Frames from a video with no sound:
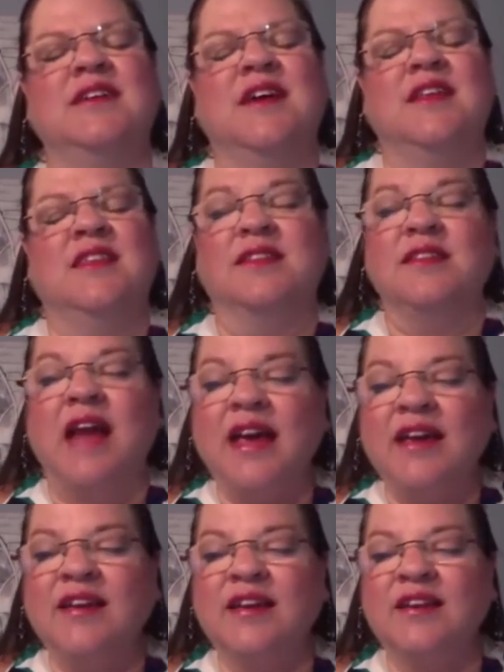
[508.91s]
The
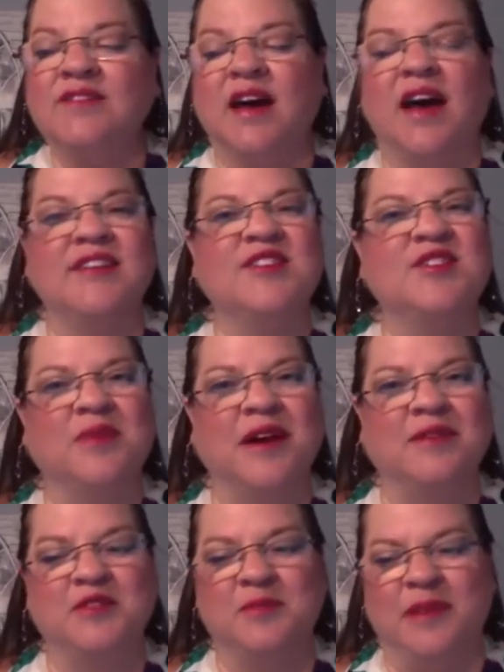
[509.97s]
light of God
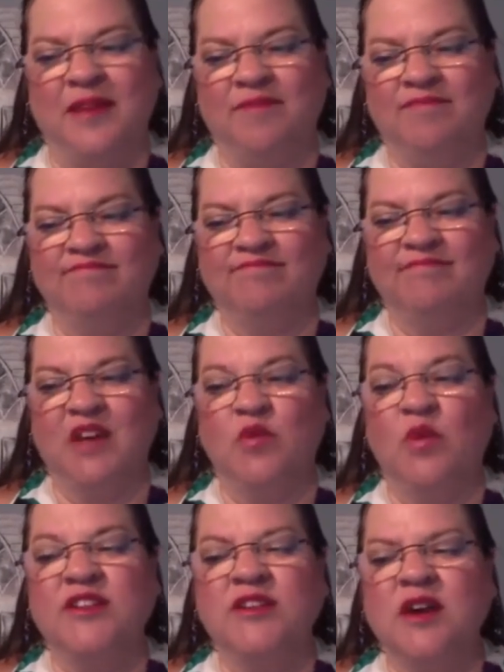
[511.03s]
surrounds me. And
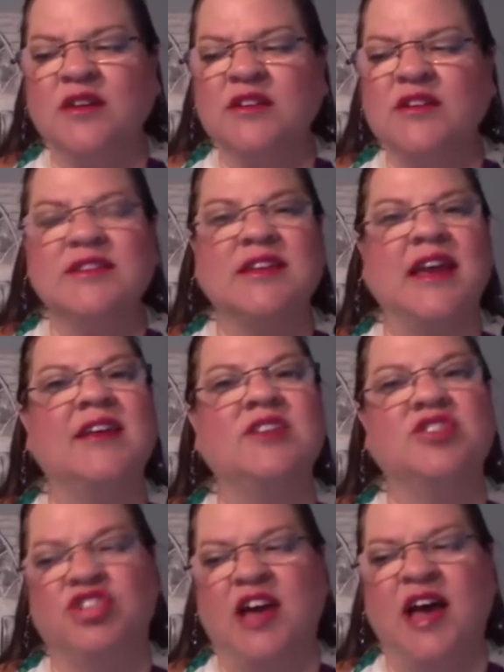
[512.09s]
when darkness casts
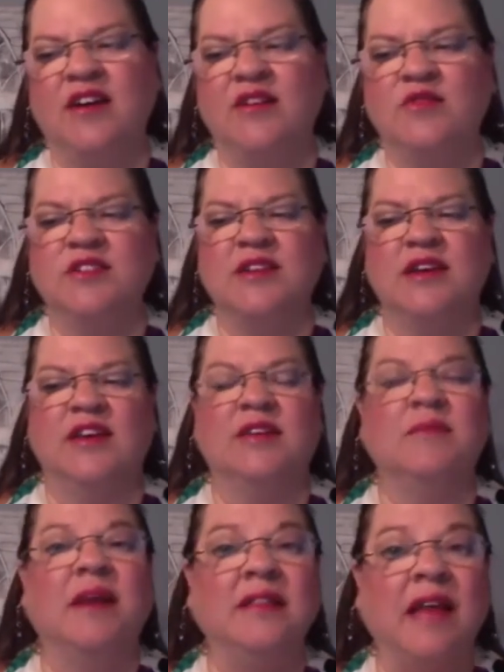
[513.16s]
shadows in
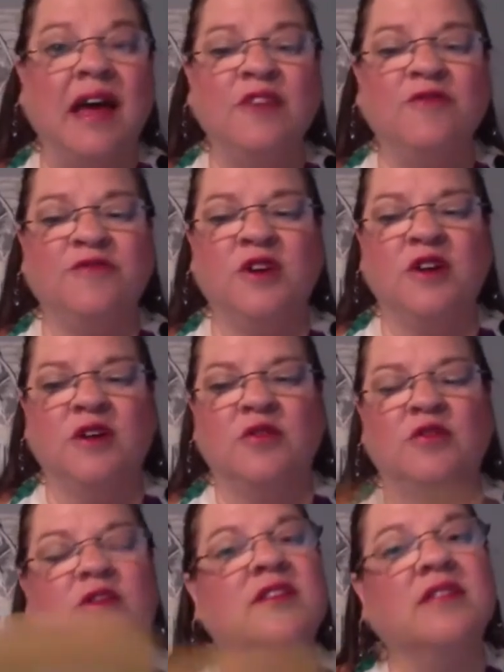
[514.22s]
my life
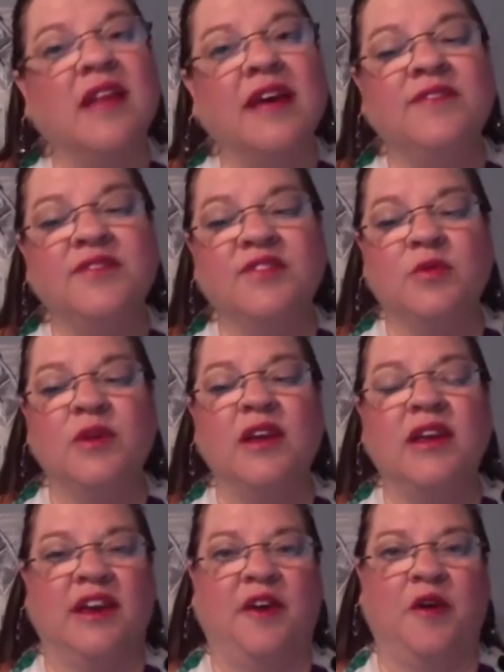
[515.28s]
or in the life of someone I
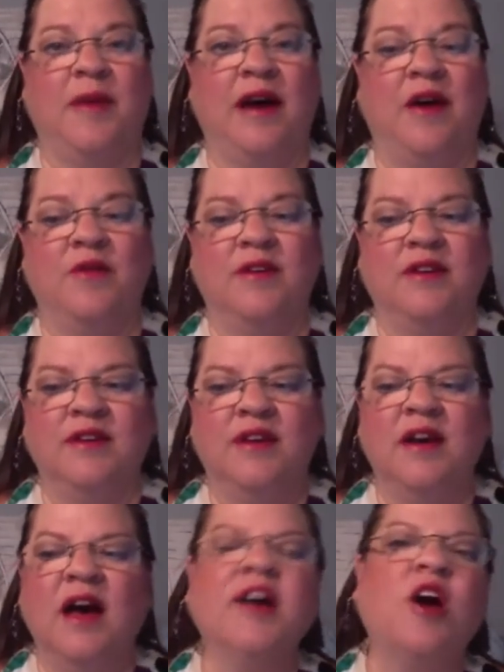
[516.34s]
care about,
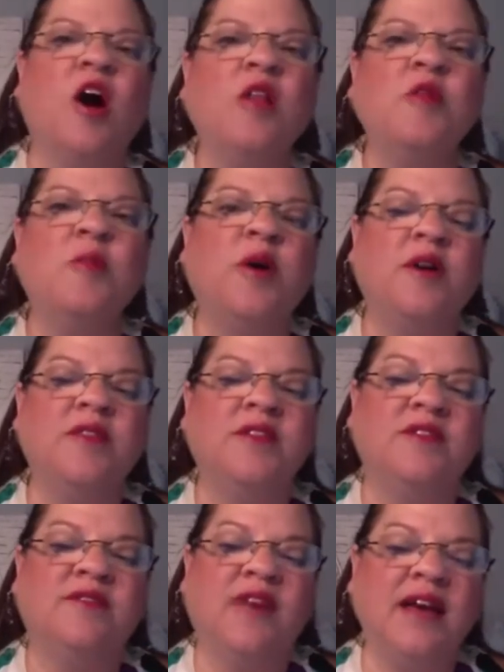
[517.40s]
I call upon the
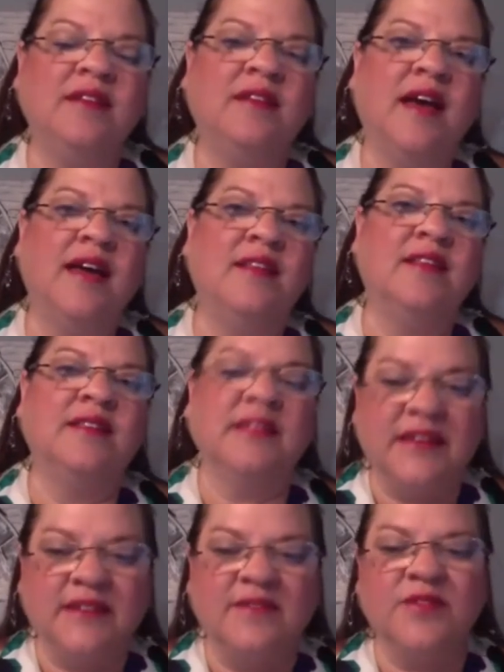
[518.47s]
divine light that
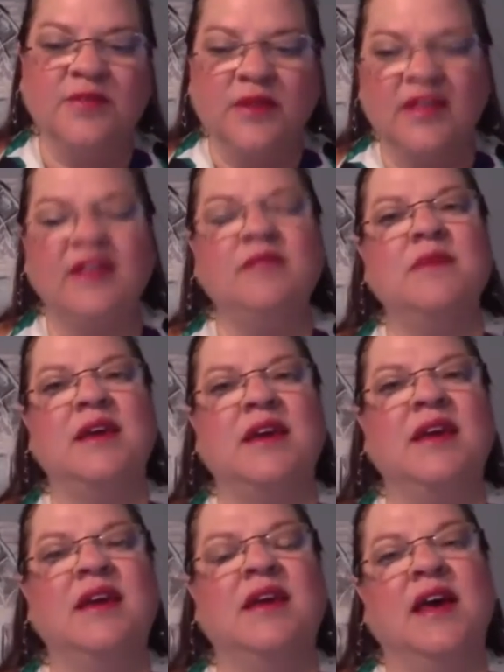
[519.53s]
lives within me
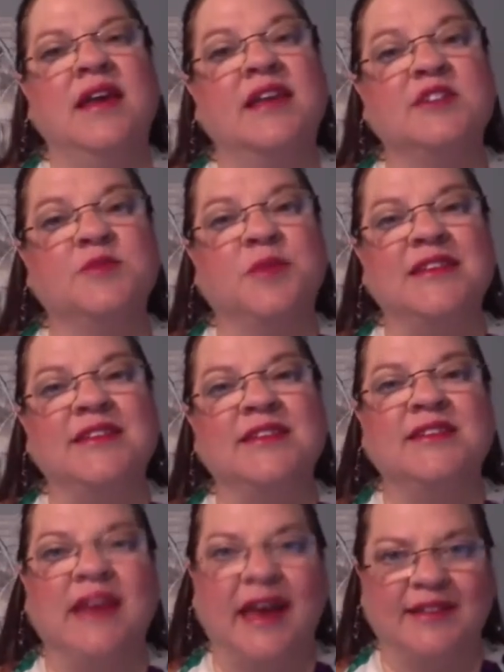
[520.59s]
and expresses
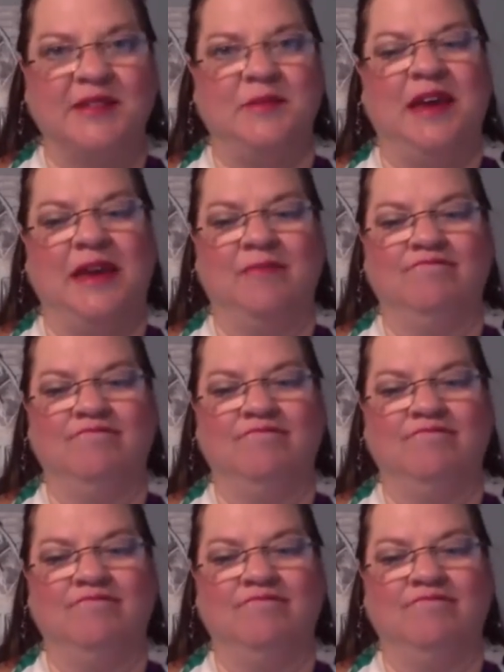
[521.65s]
as me.